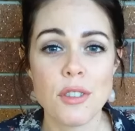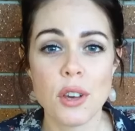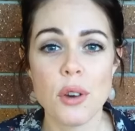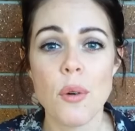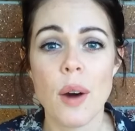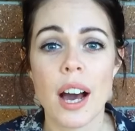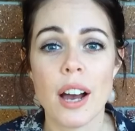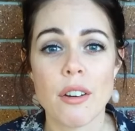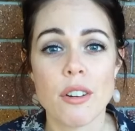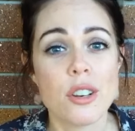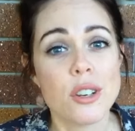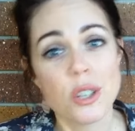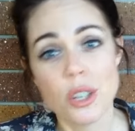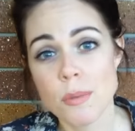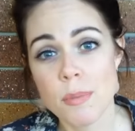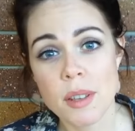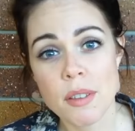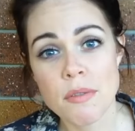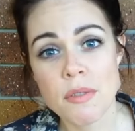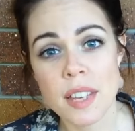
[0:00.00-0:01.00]
you are a
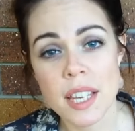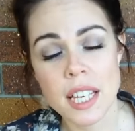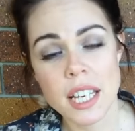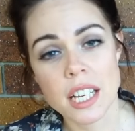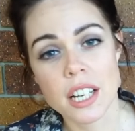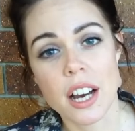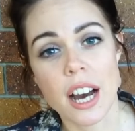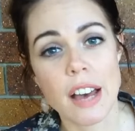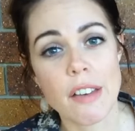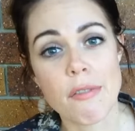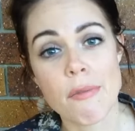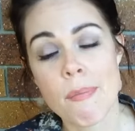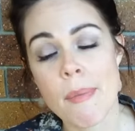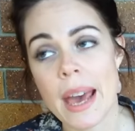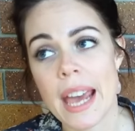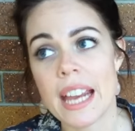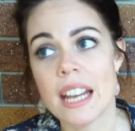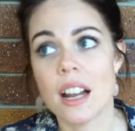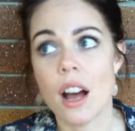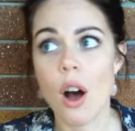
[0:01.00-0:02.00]
newbie vegan, I've
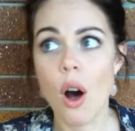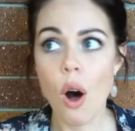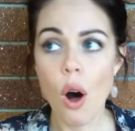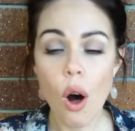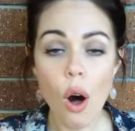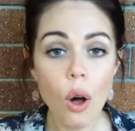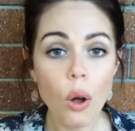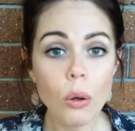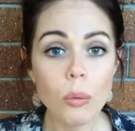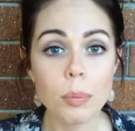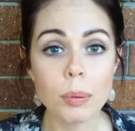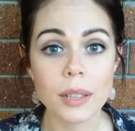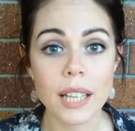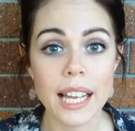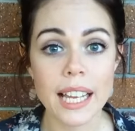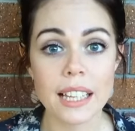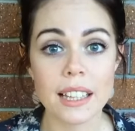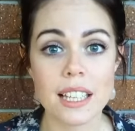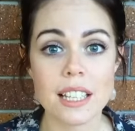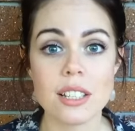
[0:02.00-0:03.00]
made a whole
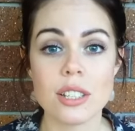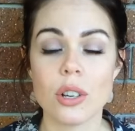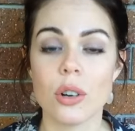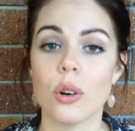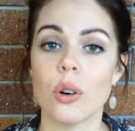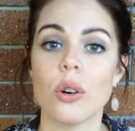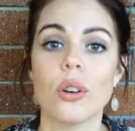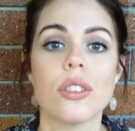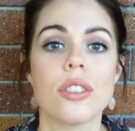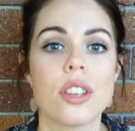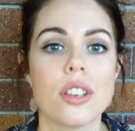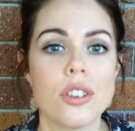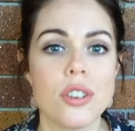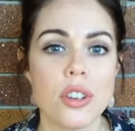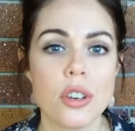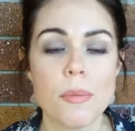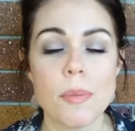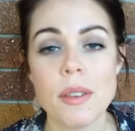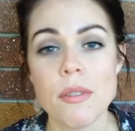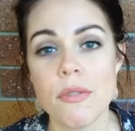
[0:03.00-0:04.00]
playlist called the
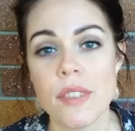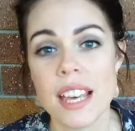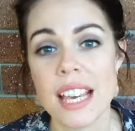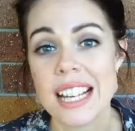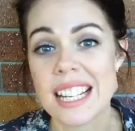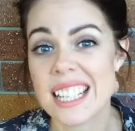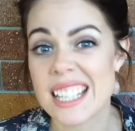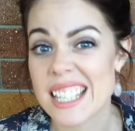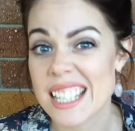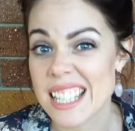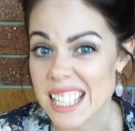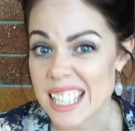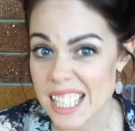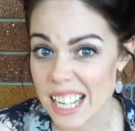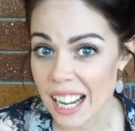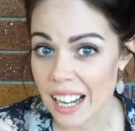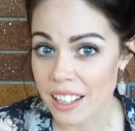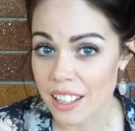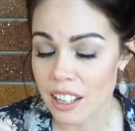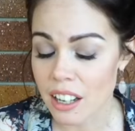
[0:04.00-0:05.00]
Newbie Vegan
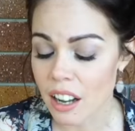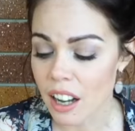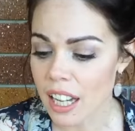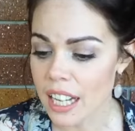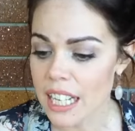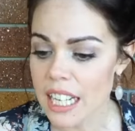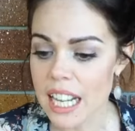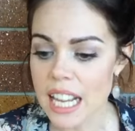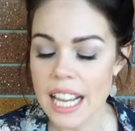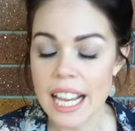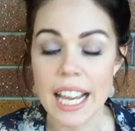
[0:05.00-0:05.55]
Starter Guide.